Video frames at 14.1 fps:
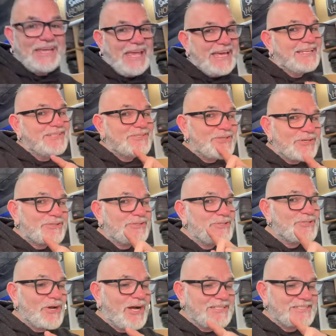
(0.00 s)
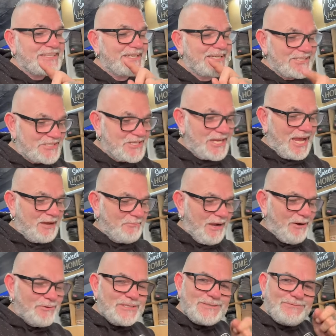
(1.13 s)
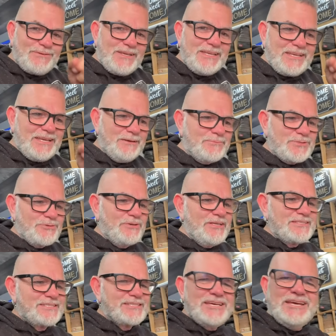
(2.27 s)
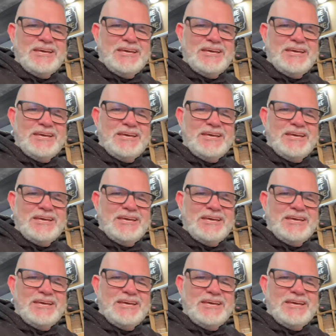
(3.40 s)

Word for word: And he took the shots like a champ. I was feeding him treats,